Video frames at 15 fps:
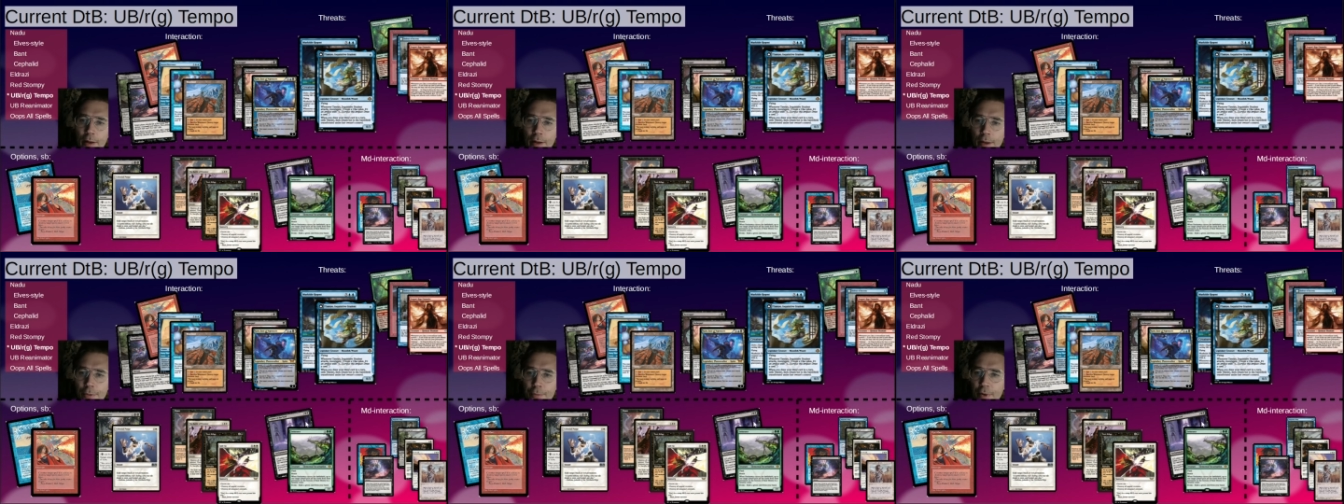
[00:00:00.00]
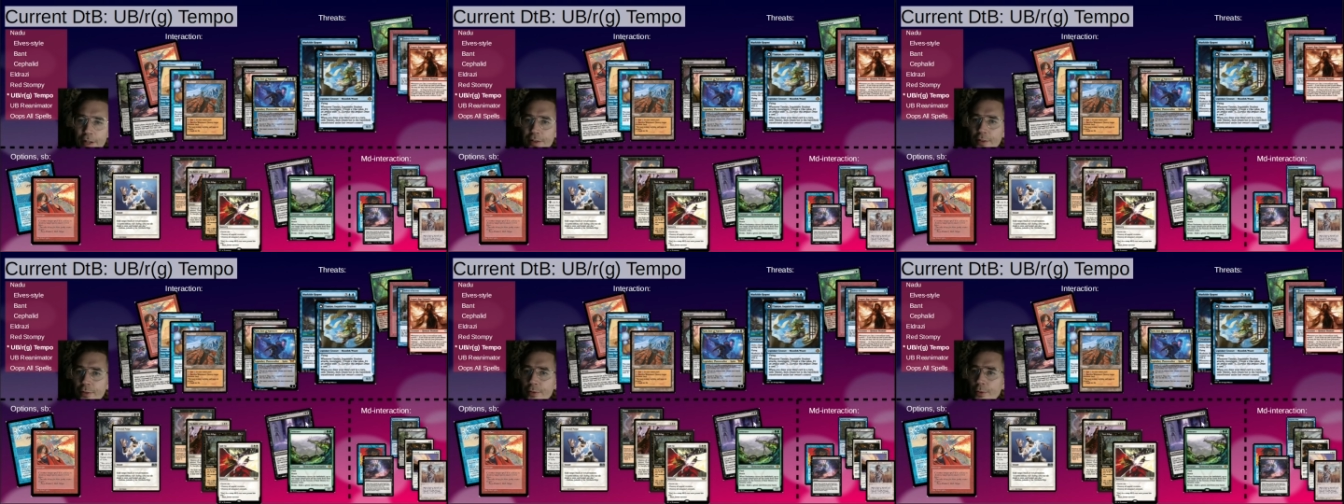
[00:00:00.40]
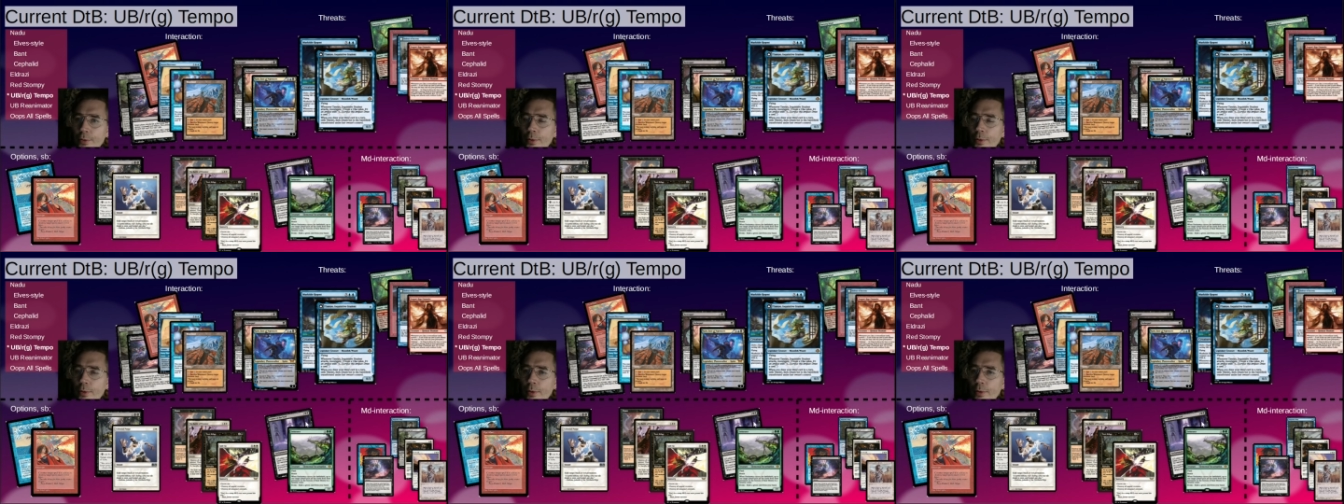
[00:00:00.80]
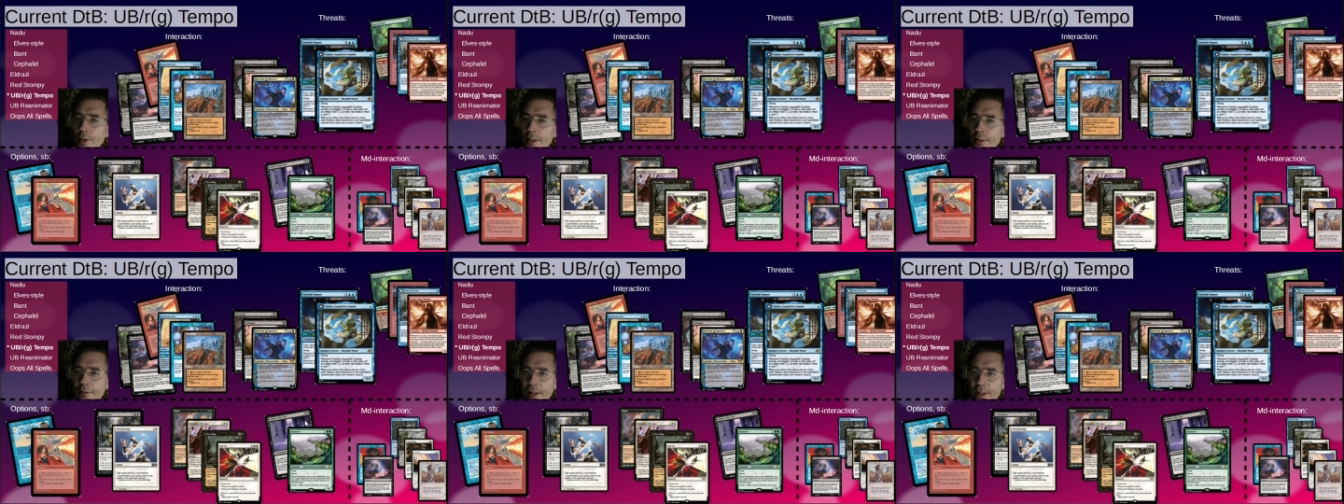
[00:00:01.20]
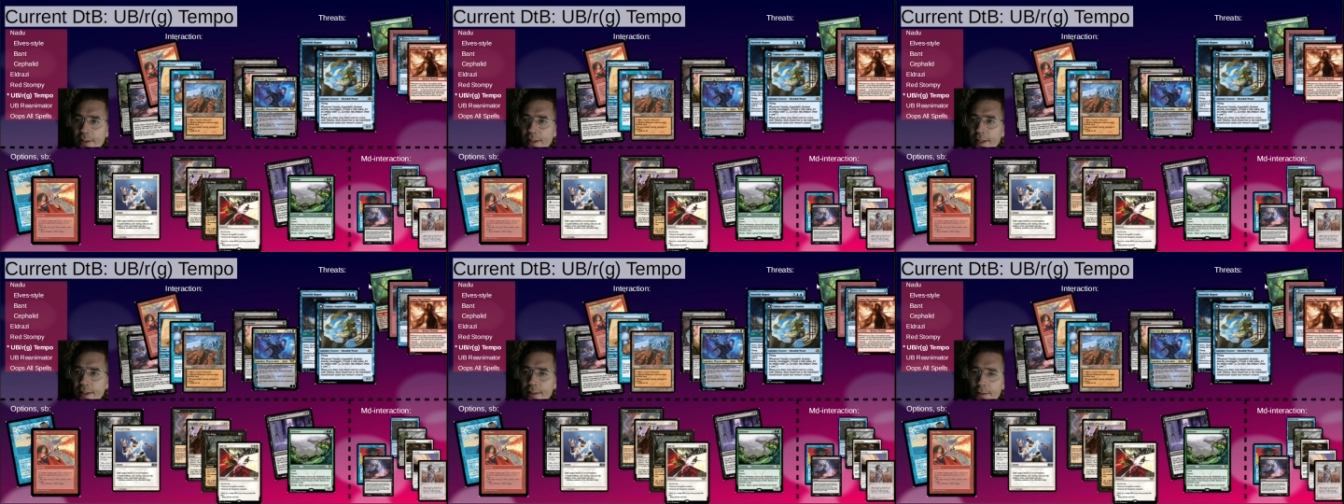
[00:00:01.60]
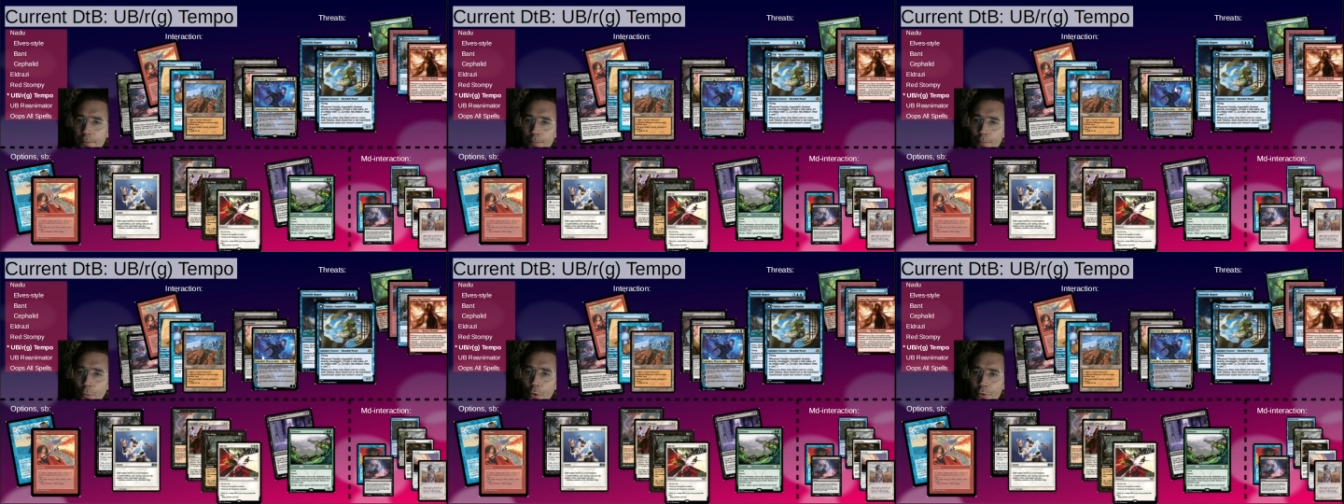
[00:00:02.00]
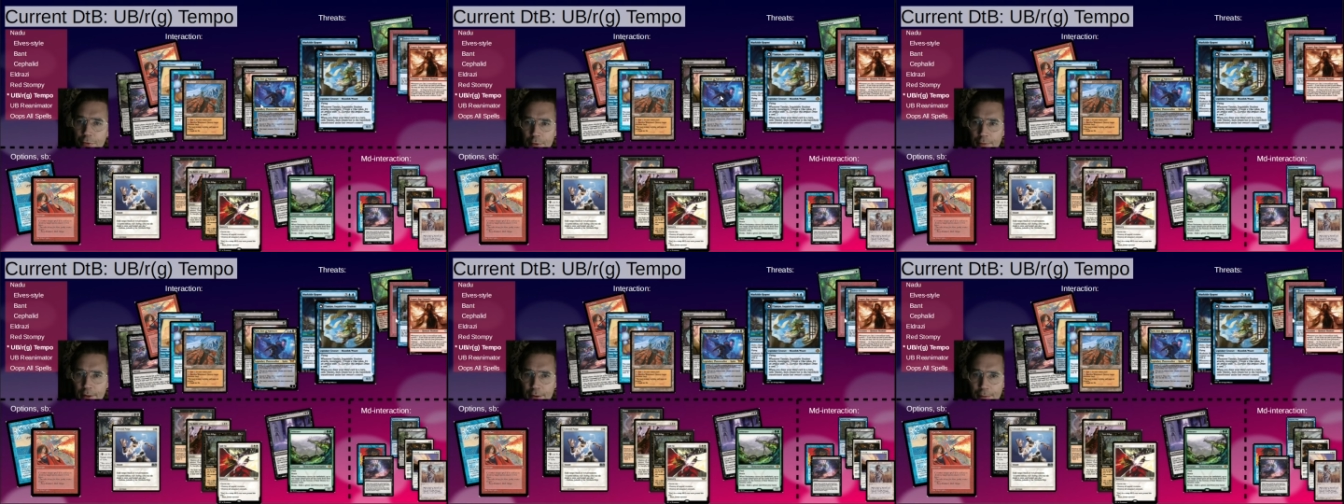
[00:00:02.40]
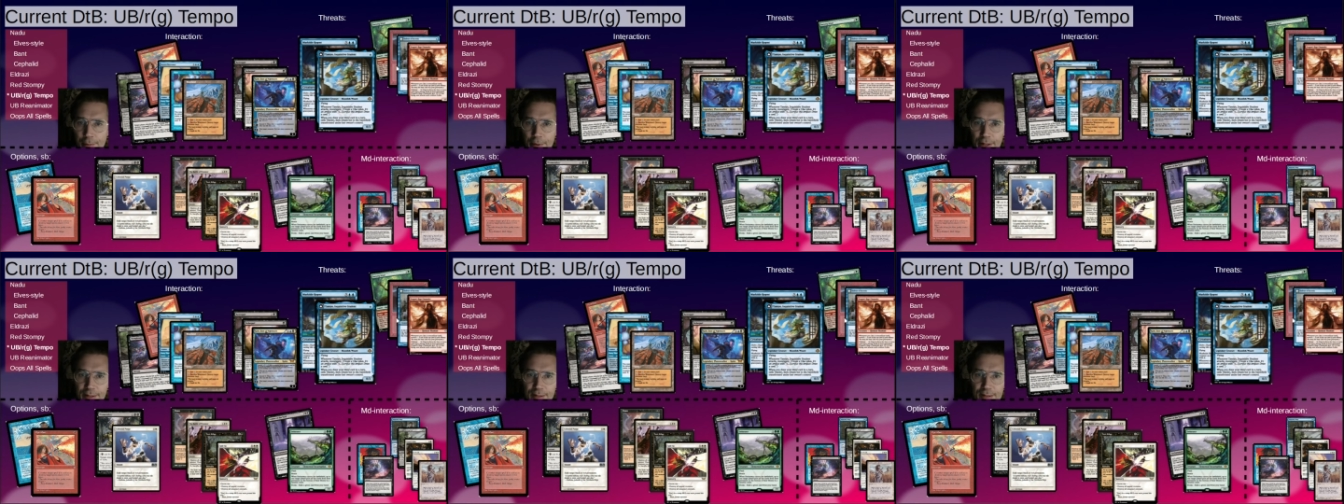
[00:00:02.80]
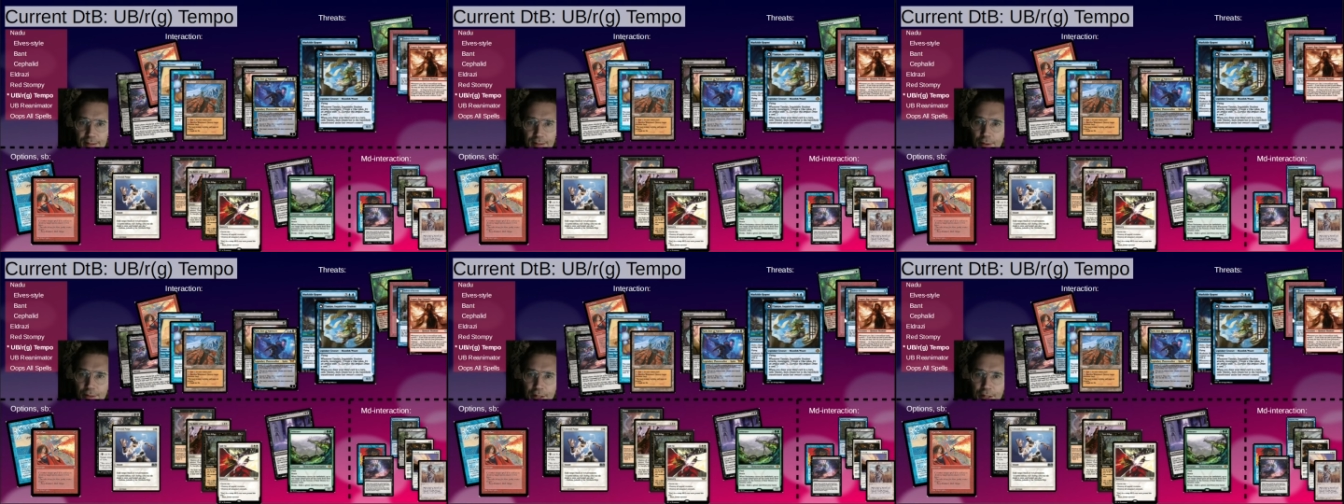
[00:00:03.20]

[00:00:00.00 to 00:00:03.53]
threaten to invalidate most of their threats.